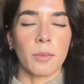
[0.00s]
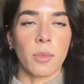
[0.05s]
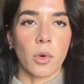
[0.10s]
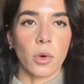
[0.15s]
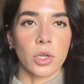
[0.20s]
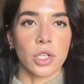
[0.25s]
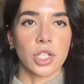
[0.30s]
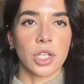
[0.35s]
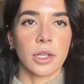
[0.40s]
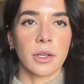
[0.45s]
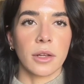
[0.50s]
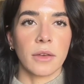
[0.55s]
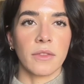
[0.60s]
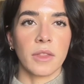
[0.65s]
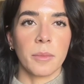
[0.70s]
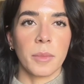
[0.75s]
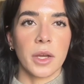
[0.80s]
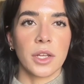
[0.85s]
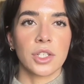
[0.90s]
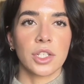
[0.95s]
portion of the
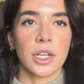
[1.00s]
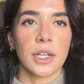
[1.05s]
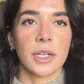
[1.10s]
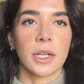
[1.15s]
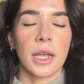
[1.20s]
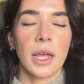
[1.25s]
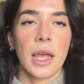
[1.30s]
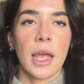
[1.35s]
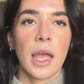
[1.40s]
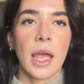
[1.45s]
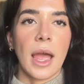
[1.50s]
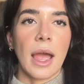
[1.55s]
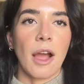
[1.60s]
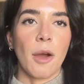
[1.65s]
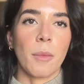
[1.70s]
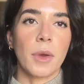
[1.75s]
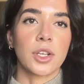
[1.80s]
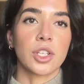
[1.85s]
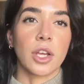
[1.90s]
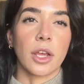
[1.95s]
budget how
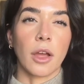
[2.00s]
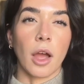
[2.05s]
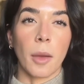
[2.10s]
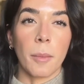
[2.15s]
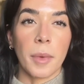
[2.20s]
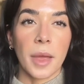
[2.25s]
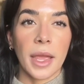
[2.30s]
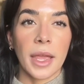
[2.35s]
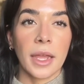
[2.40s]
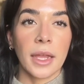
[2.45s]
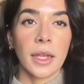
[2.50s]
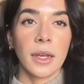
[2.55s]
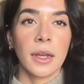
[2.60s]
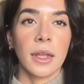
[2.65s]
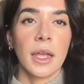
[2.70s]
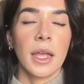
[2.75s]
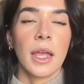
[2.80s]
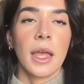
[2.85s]
much I got paid,